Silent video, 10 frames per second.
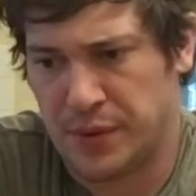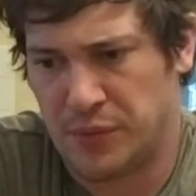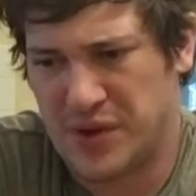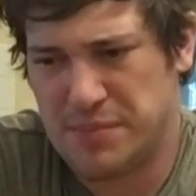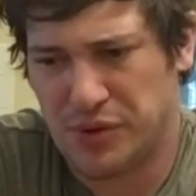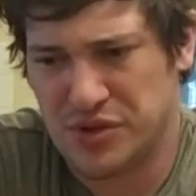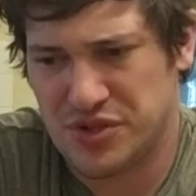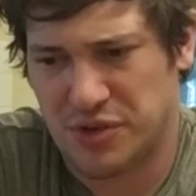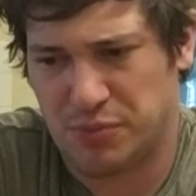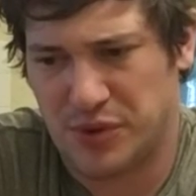Reapers
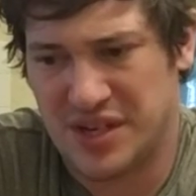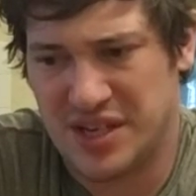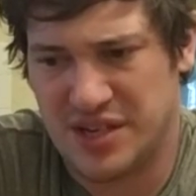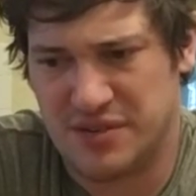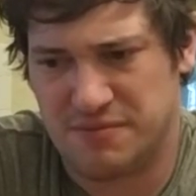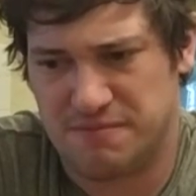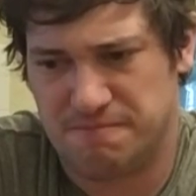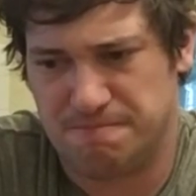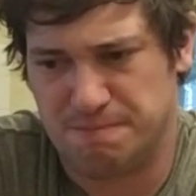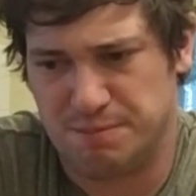are pretty
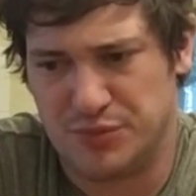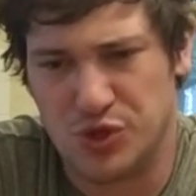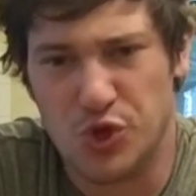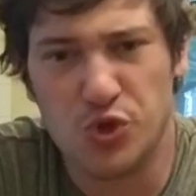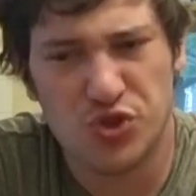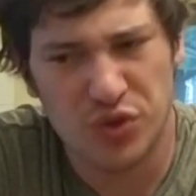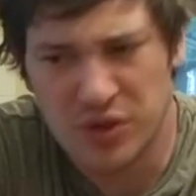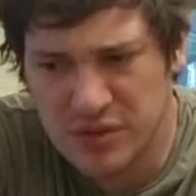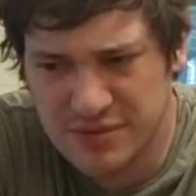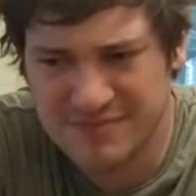
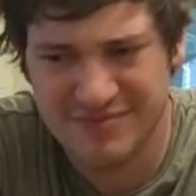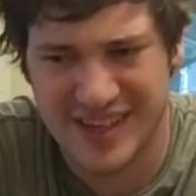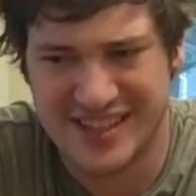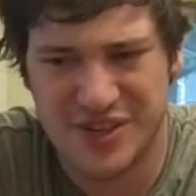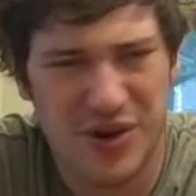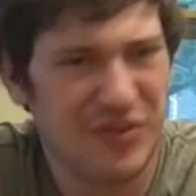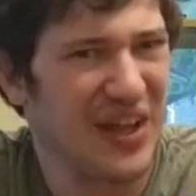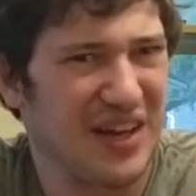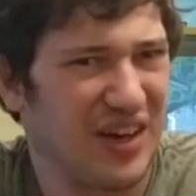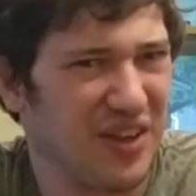neutral. Like they don't have a
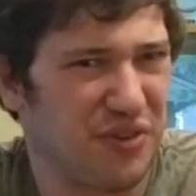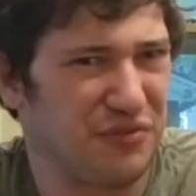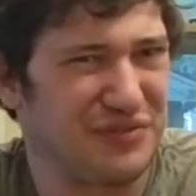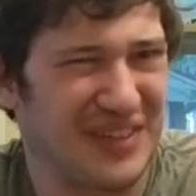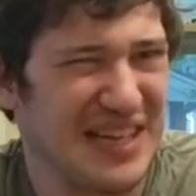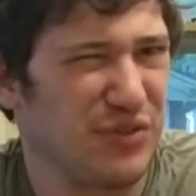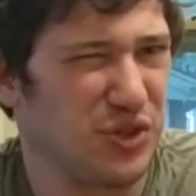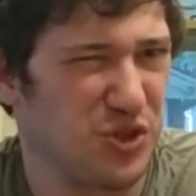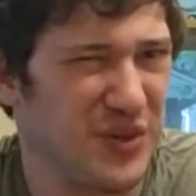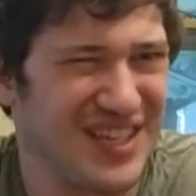lot of other flavor
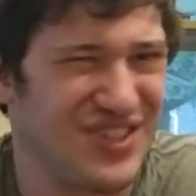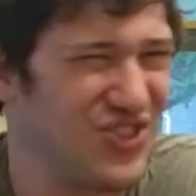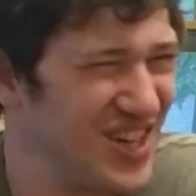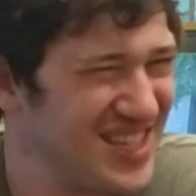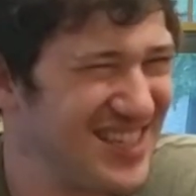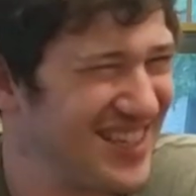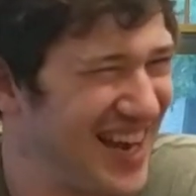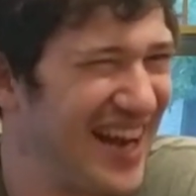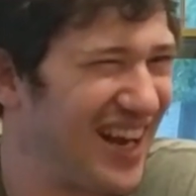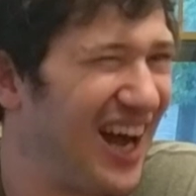to it. It's just
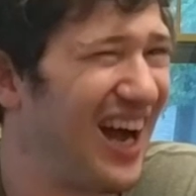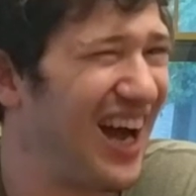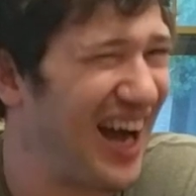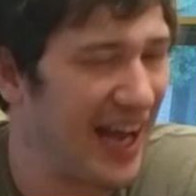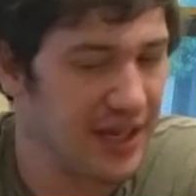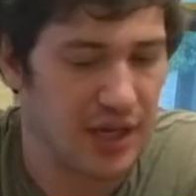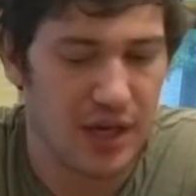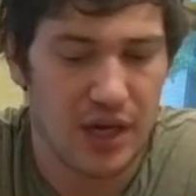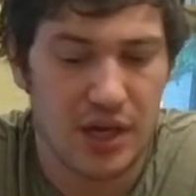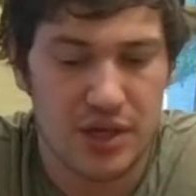kind of hot.
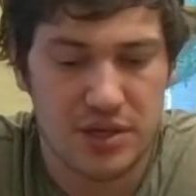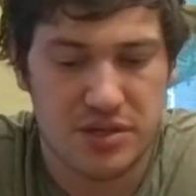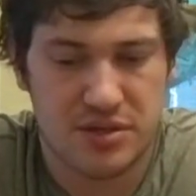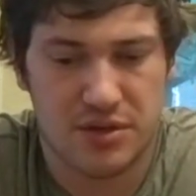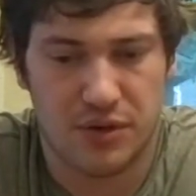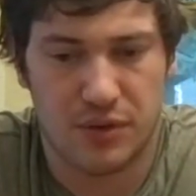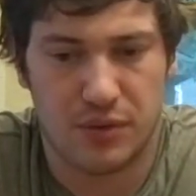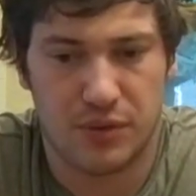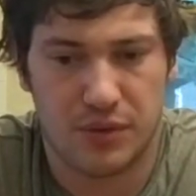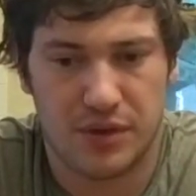
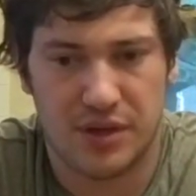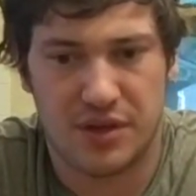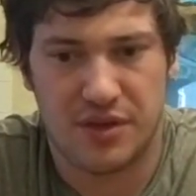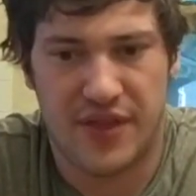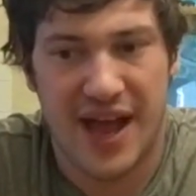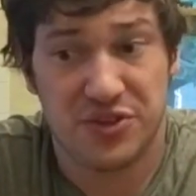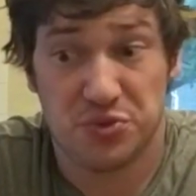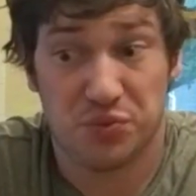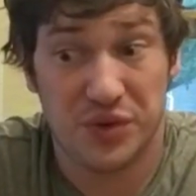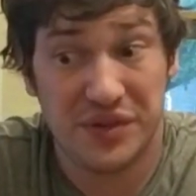So that's
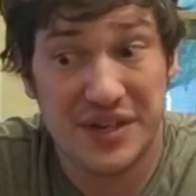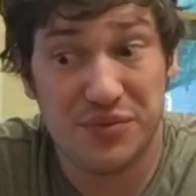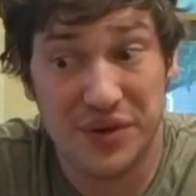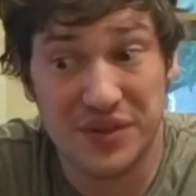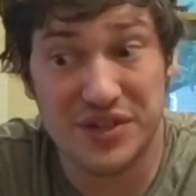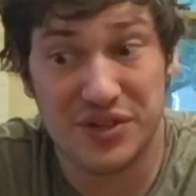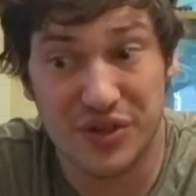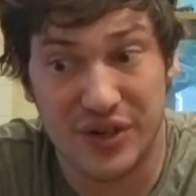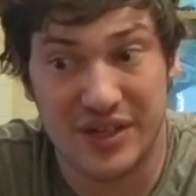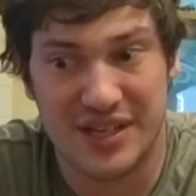really, really
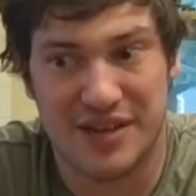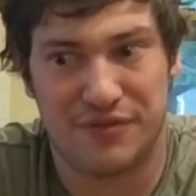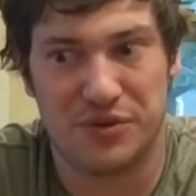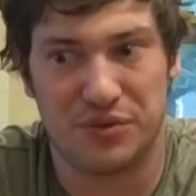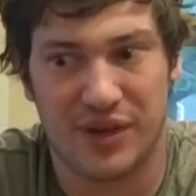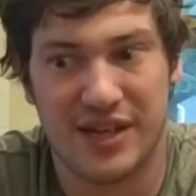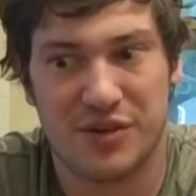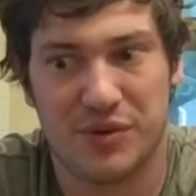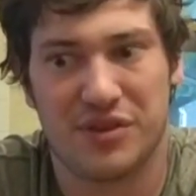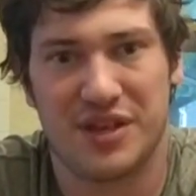good if you
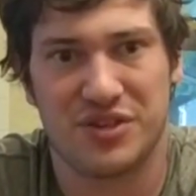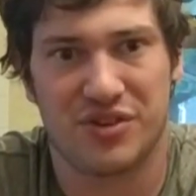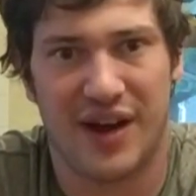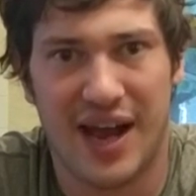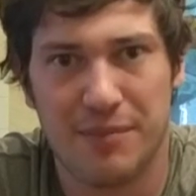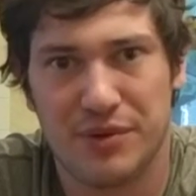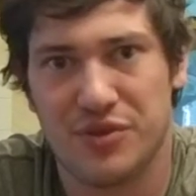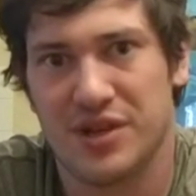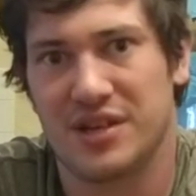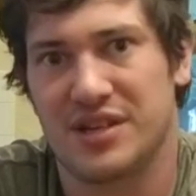like where things are at, but you
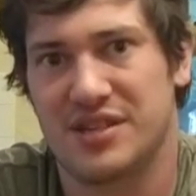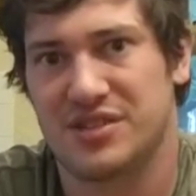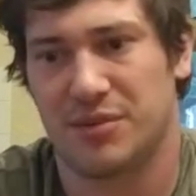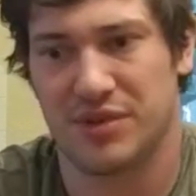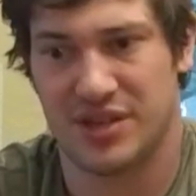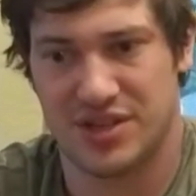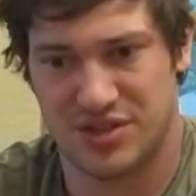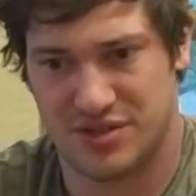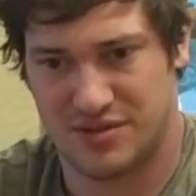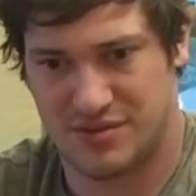think it needs something that just